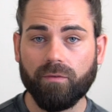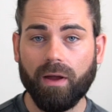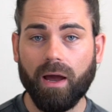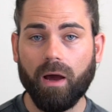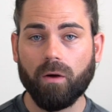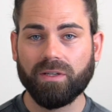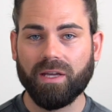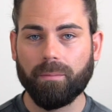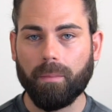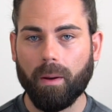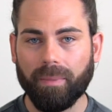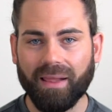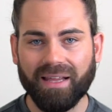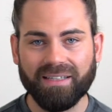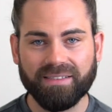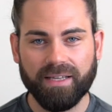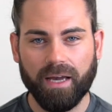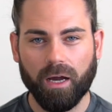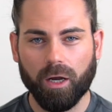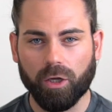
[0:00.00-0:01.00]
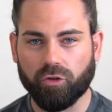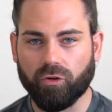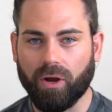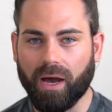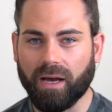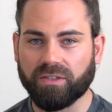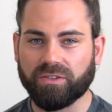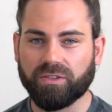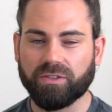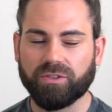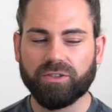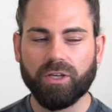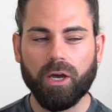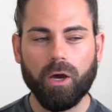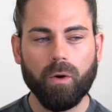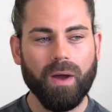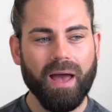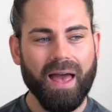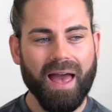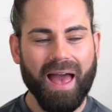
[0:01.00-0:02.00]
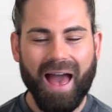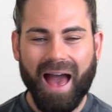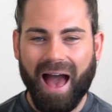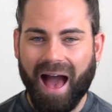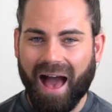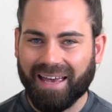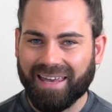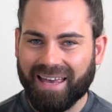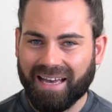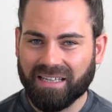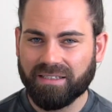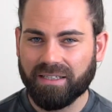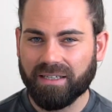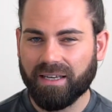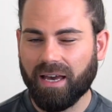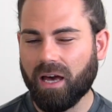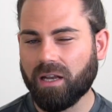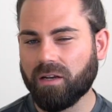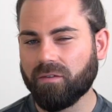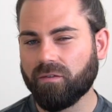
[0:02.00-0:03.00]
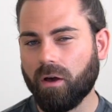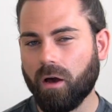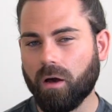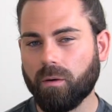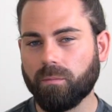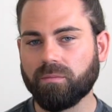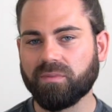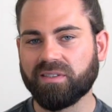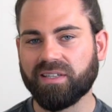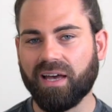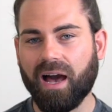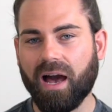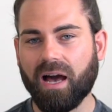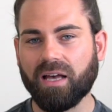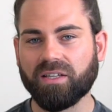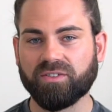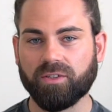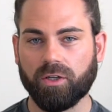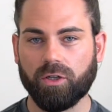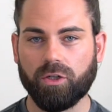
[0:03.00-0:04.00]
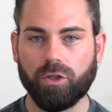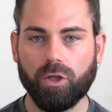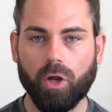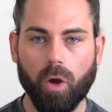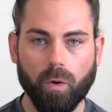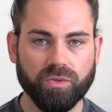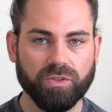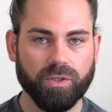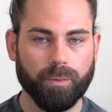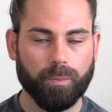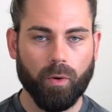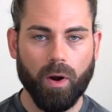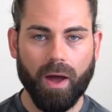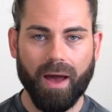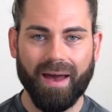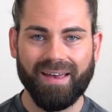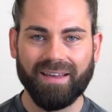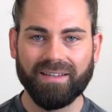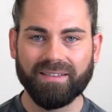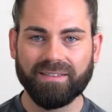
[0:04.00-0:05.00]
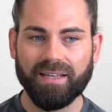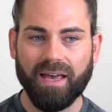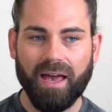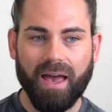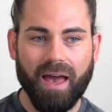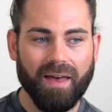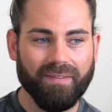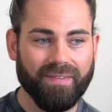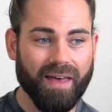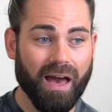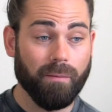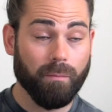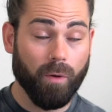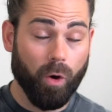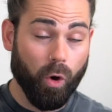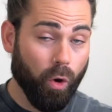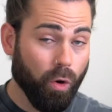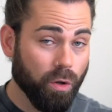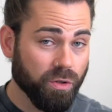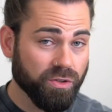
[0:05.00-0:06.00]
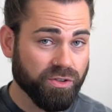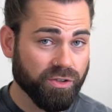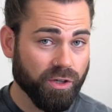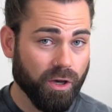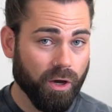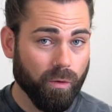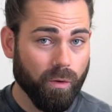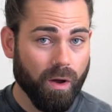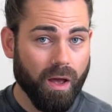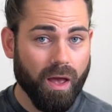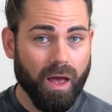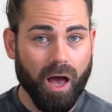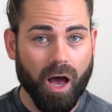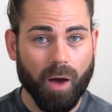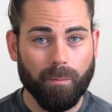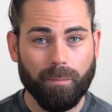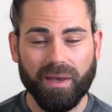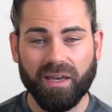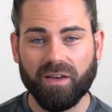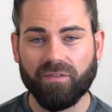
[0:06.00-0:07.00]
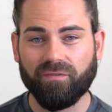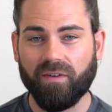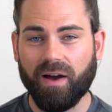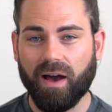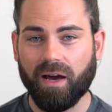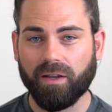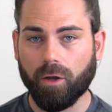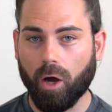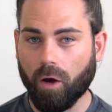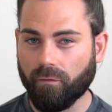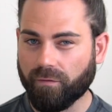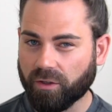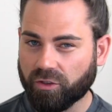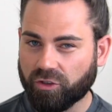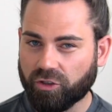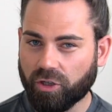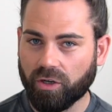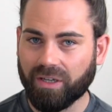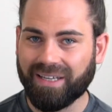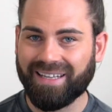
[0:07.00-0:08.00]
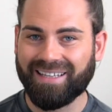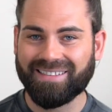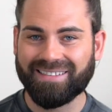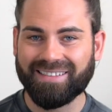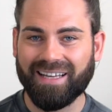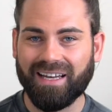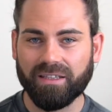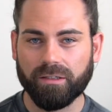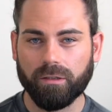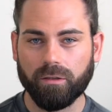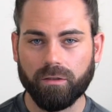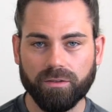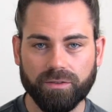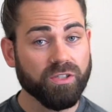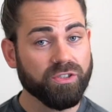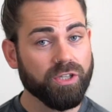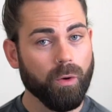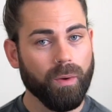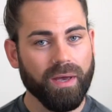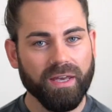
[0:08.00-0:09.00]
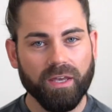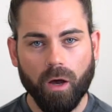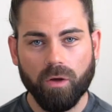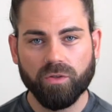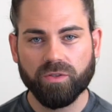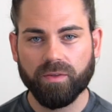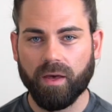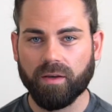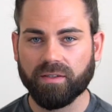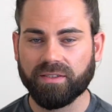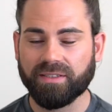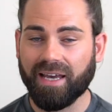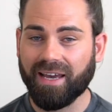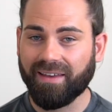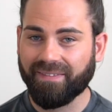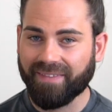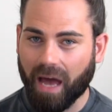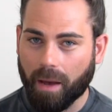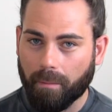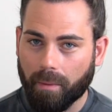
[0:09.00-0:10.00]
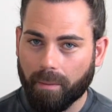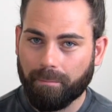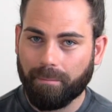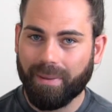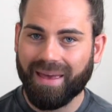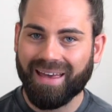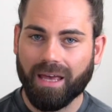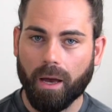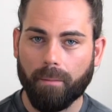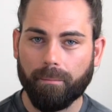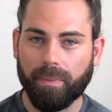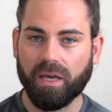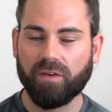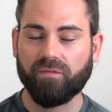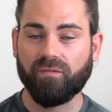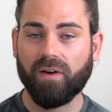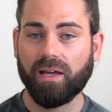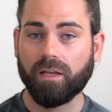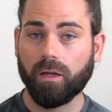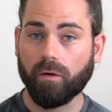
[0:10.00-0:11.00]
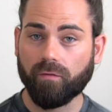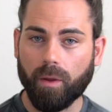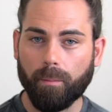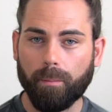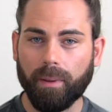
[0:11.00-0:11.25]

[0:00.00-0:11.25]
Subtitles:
around in my Balenciaga tracks, so I guess it kind of comes as no surprise that I'm also a big fan of the chunky sandals. So it goes without saying that I'm a big, big fan of the